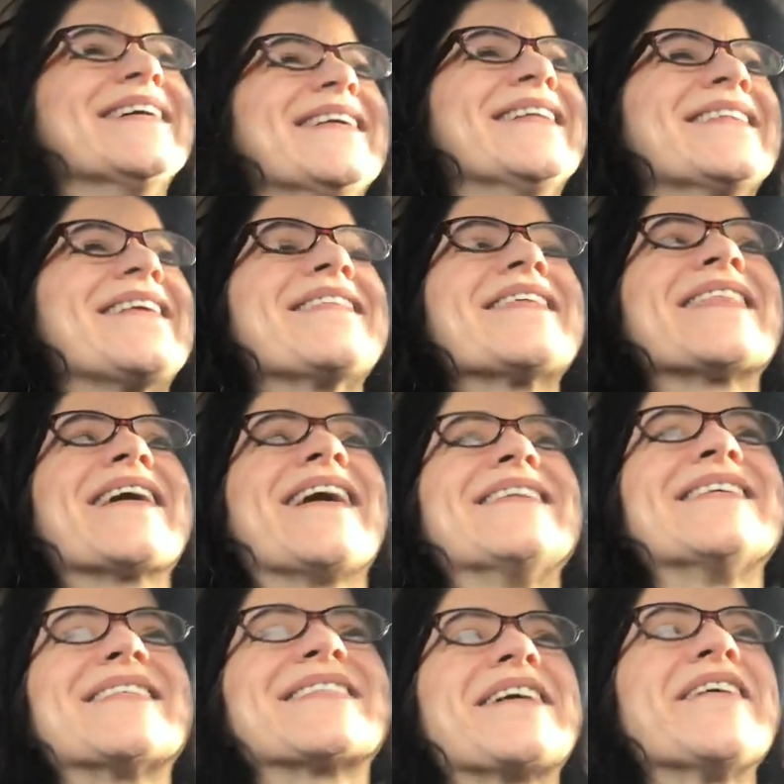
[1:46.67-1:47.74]
The other thing I
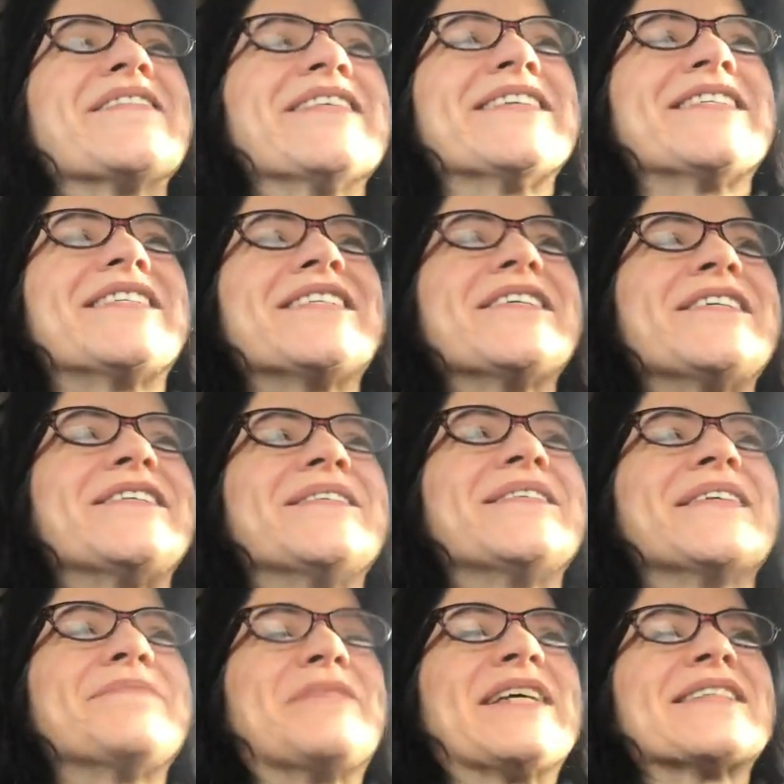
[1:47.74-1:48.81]
discovered too,
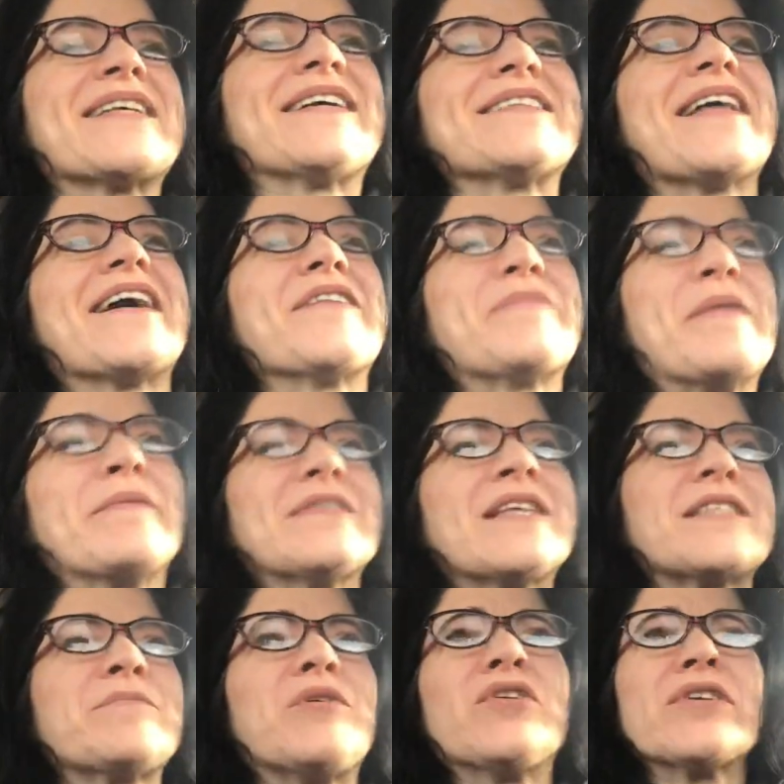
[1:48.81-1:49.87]
because a lot of people said
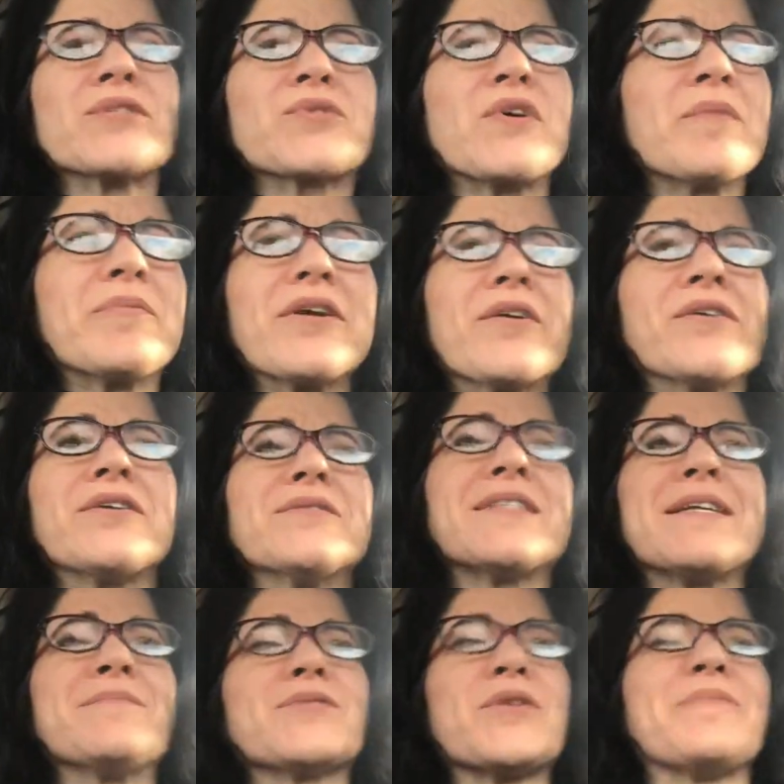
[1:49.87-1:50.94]
to me, "You're a Scorpio, you don't
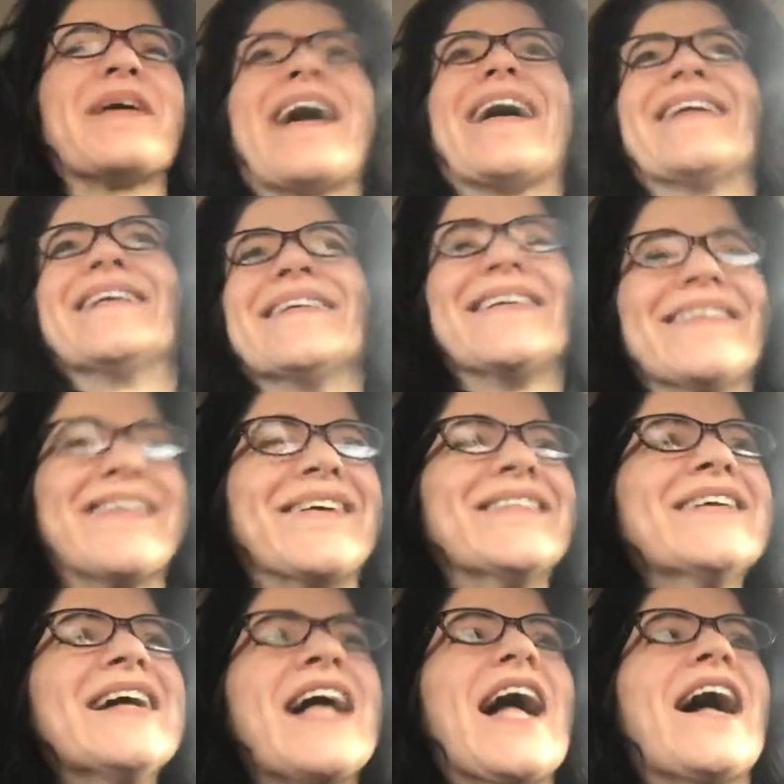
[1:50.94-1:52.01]
seem so bad,"
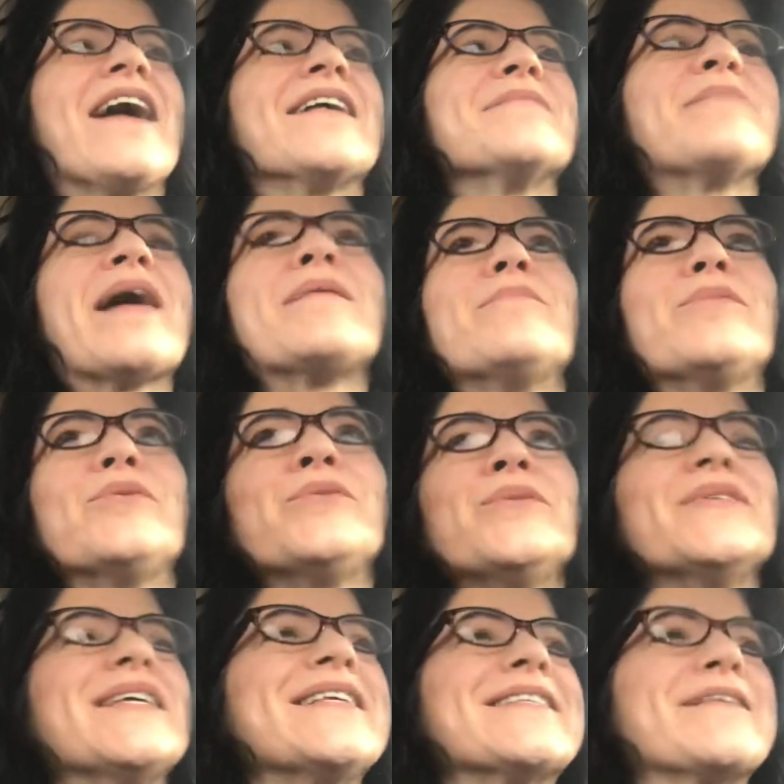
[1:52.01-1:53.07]
My
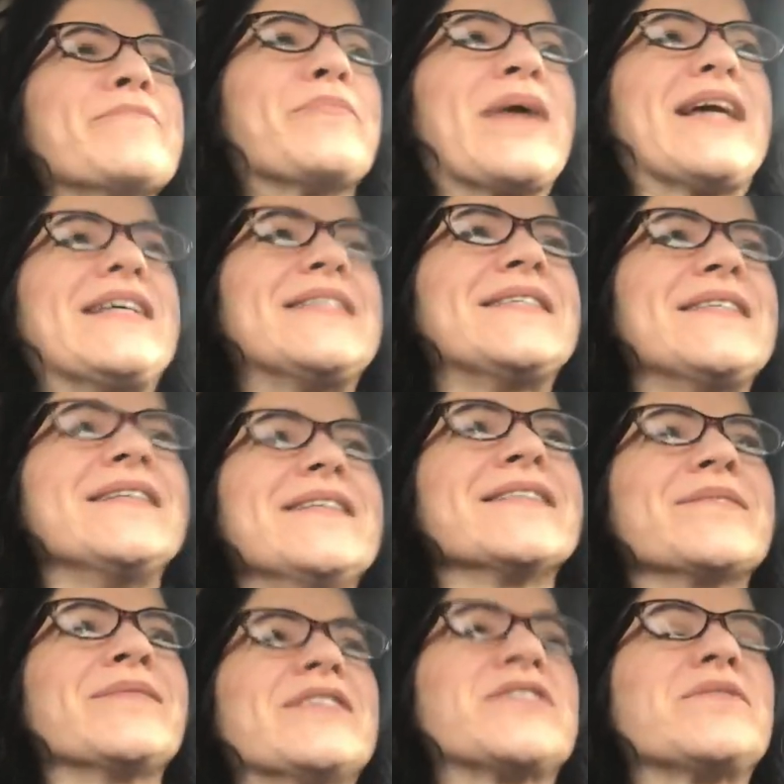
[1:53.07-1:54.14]
moon is in
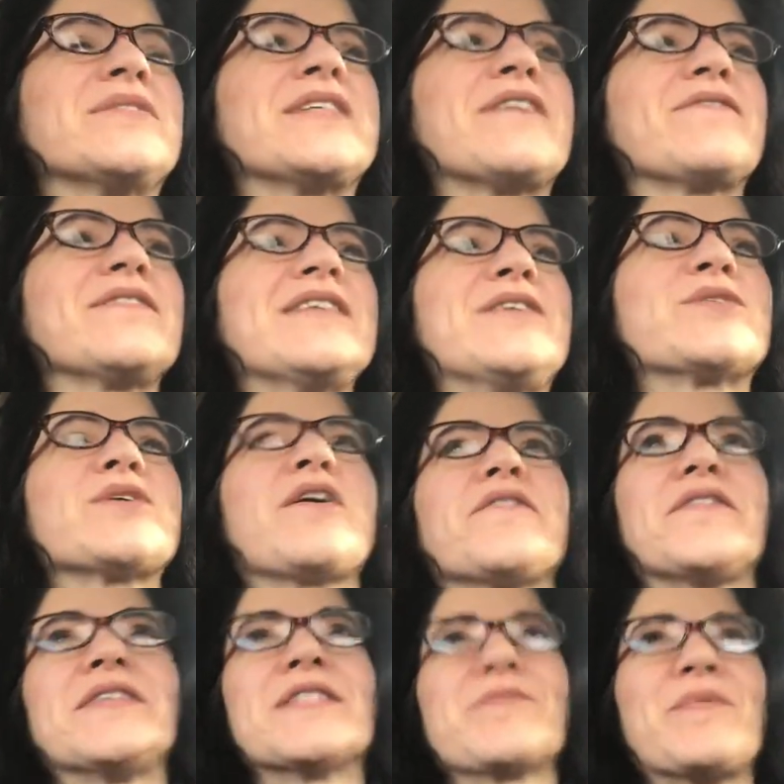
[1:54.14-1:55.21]
Pisces, which definitely
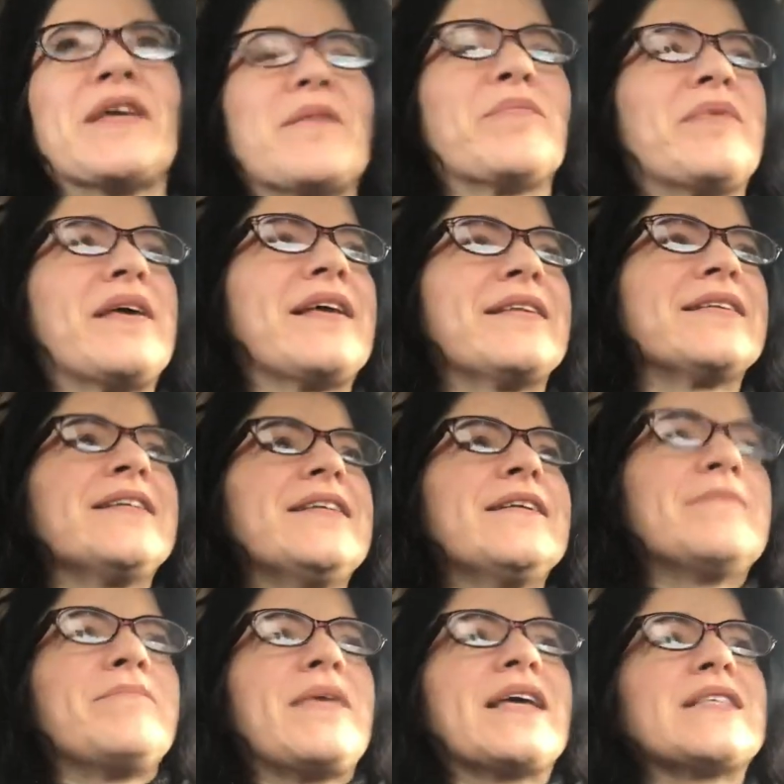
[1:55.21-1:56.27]
softens me a bit,
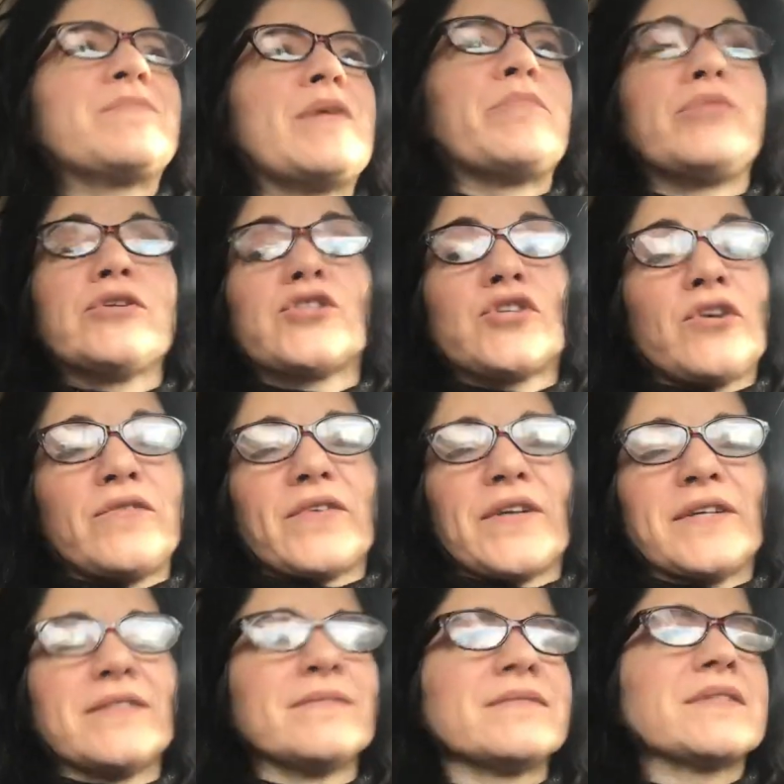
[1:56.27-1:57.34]
makes me a
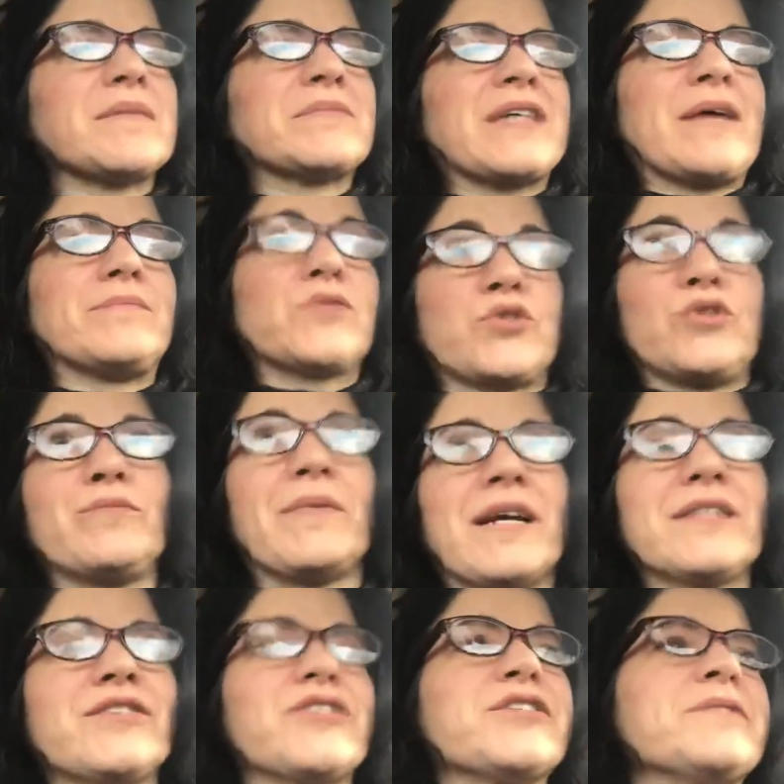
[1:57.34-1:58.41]
pushover, sometimes too
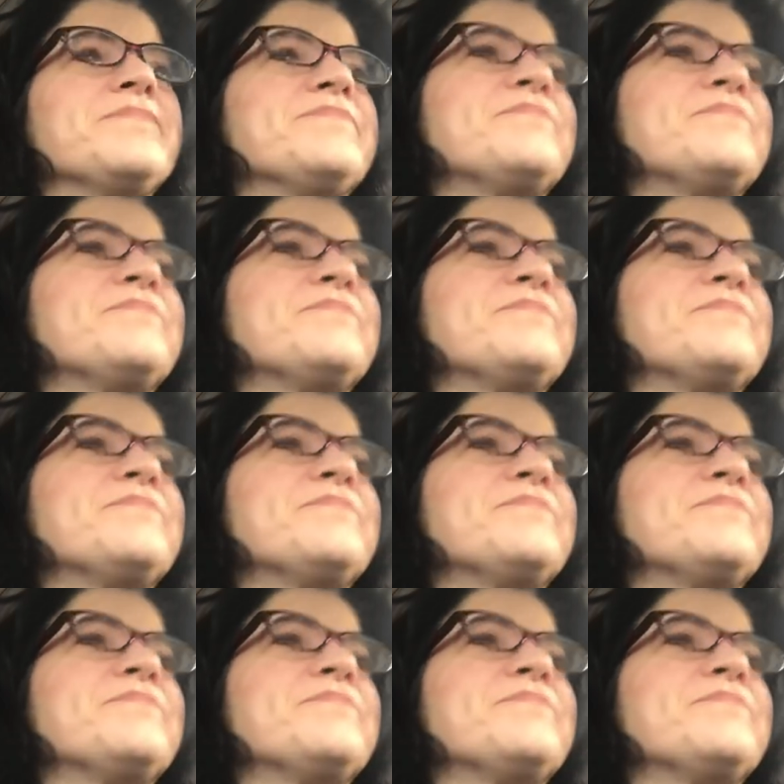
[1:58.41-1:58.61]
much.